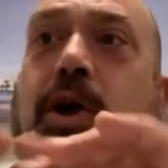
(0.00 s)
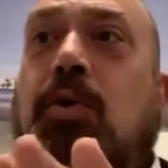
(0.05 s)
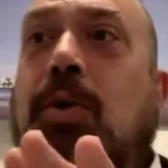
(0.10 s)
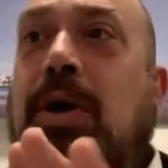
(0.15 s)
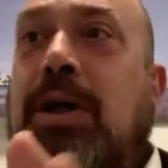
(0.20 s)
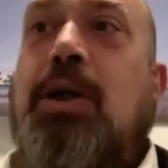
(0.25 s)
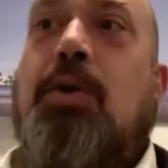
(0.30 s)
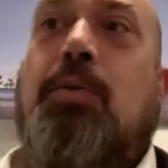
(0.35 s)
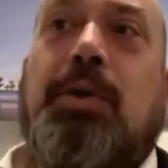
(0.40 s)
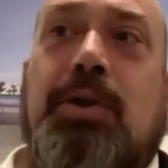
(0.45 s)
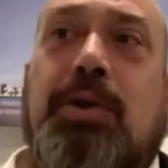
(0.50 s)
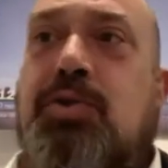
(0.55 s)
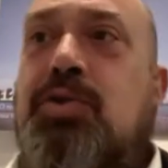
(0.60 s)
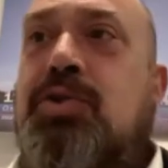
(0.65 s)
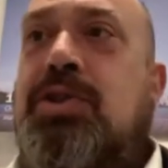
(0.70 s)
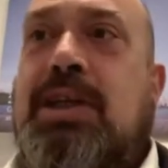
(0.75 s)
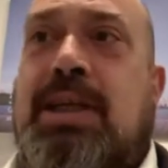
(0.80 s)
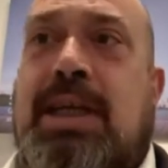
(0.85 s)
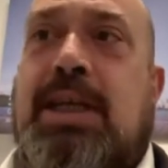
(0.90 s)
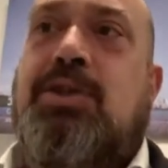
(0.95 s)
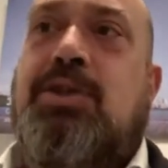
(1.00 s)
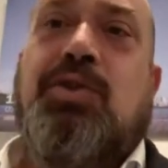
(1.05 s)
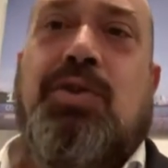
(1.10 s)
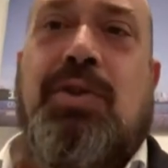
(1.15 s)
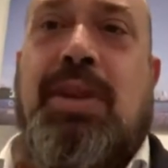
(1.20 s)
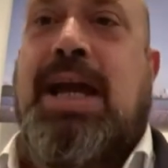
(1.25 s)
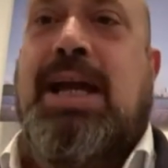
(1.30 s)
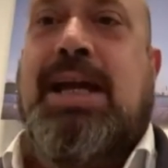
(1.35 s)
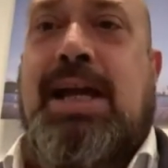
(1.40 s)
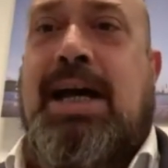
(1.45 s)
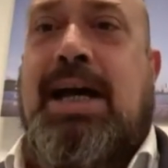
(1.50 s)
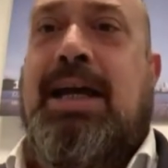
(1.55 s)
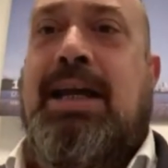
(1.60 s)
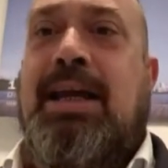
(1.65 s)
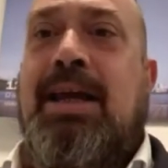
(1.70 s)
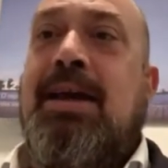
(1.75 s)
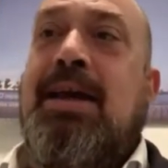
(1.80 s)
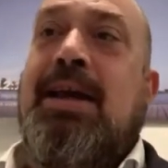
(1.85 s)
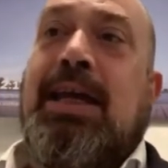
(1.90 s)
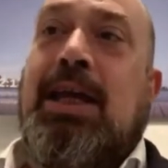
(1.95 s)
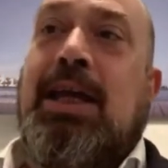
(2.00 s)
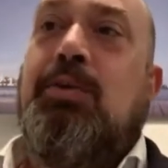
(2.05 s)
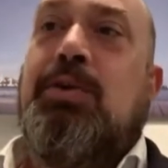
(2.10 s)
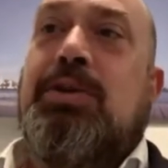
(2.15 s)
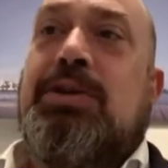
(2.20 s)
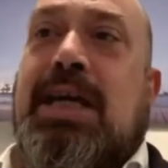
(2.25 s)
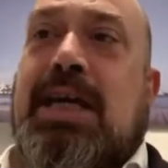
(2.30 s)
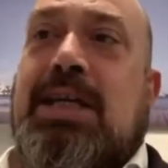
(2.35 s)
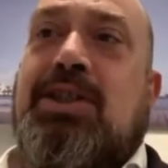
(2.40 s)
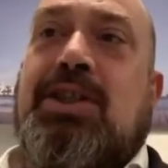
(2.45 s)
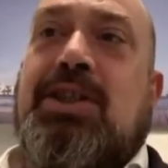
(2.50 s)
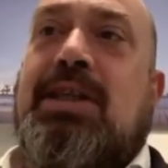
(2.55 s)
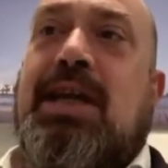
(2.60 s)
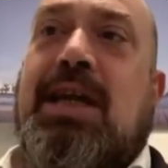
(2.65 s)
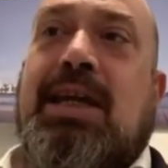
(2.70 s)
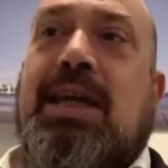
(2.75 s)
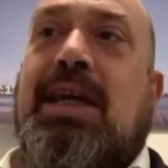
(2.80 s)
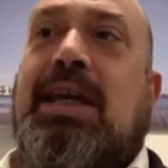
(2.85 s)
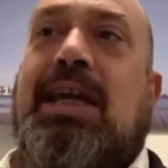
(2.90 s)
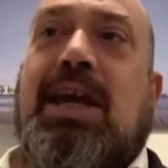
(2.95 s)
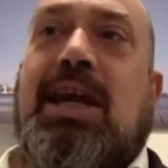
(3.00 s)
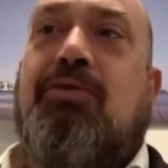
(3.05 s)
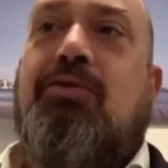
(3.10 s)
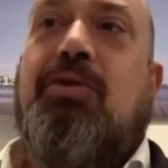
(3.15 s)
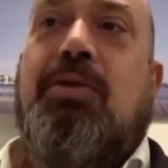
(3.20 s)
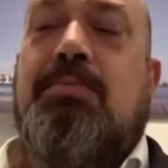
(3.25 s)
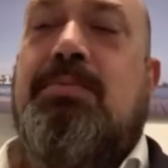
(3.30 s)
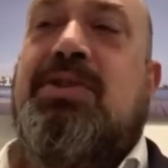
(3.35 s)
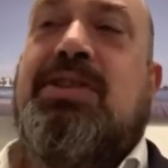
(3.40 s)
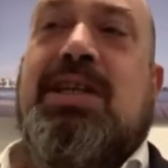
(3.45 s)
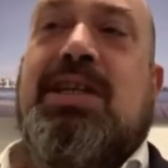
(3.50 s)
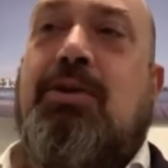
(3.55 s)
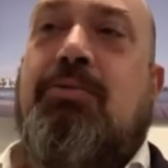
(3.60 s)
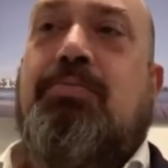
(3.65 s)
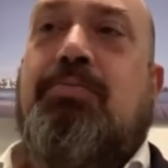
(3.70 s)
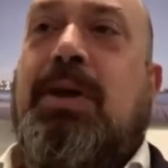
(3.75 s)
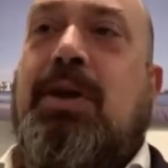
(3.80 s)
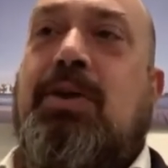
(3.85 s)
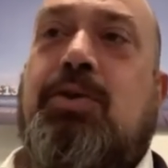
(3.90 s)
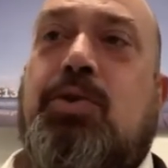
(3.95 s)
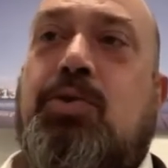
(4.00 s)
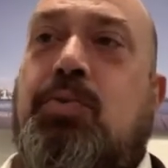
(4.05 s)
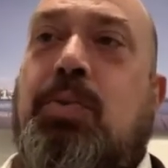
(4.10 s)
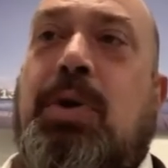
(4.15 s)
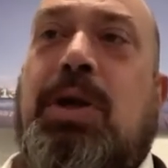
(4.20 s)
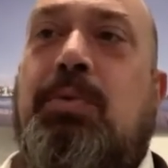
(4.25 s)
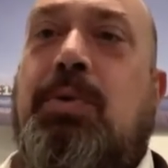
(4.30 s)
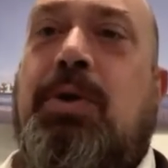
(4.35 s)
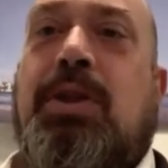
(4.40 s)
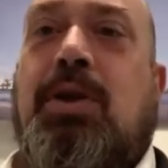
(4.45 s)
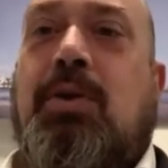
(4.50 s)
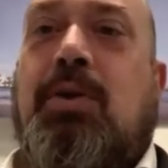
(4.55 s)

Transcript: I don't want to sit next to that guy he was actually taking care of himself because we were the